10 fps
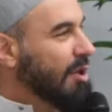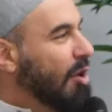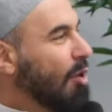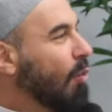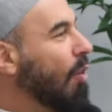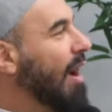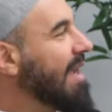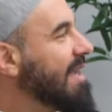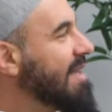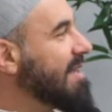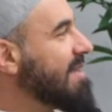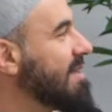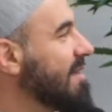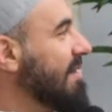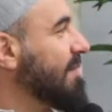What is
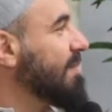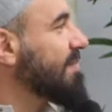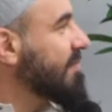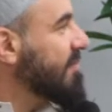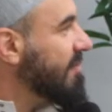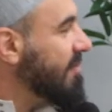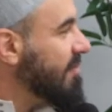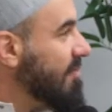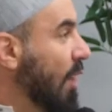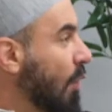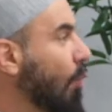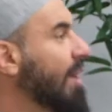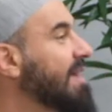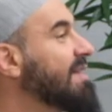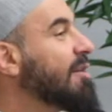
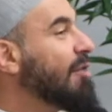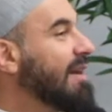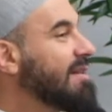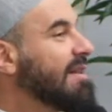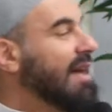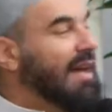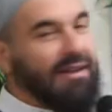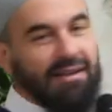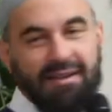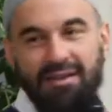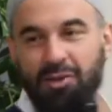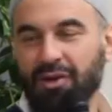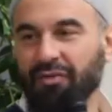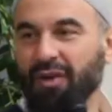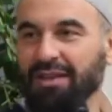the greatest thing that you can
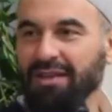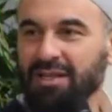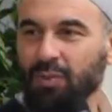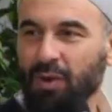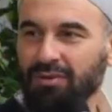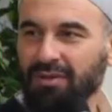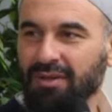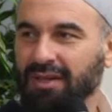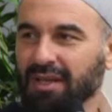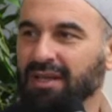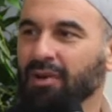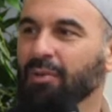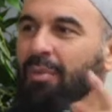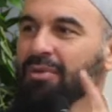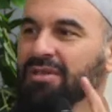find in this world? The
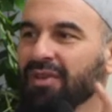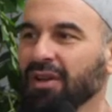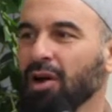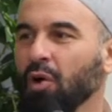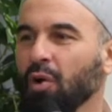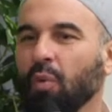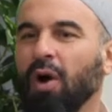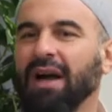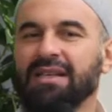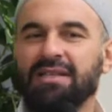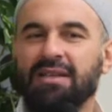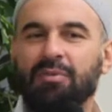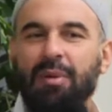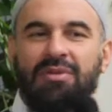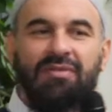remembrance of Allah. Why is the
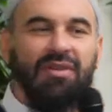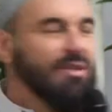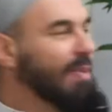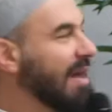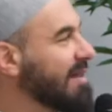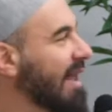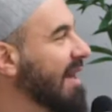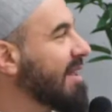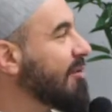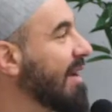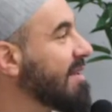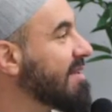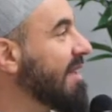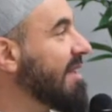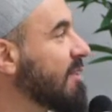remembrance of Allah subhanahu wa ta'ala the greatest
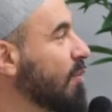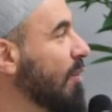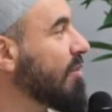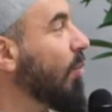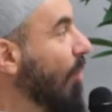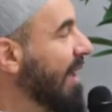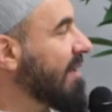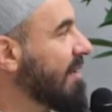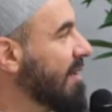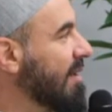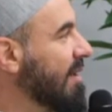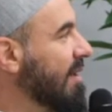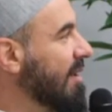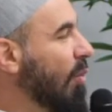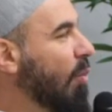thing in this world? Why?
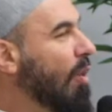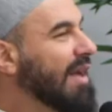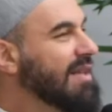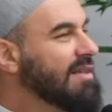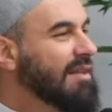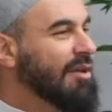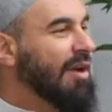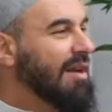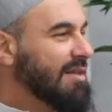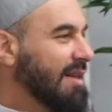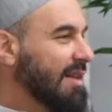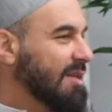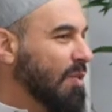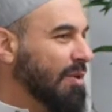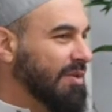Why is it the greatest thing in this
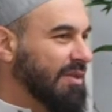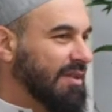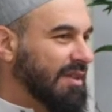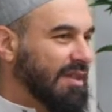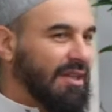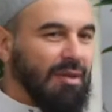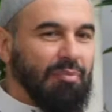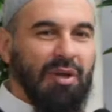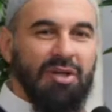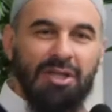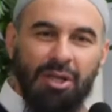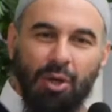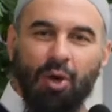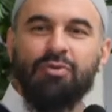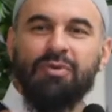world? Because it
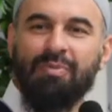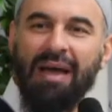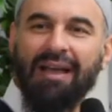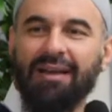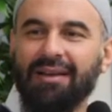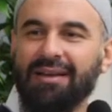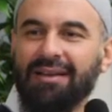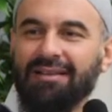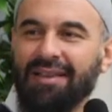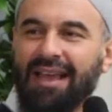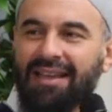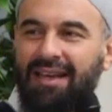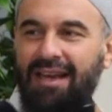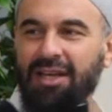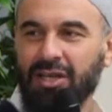goes back to that
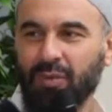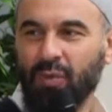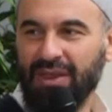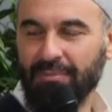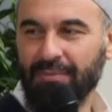connection with Him.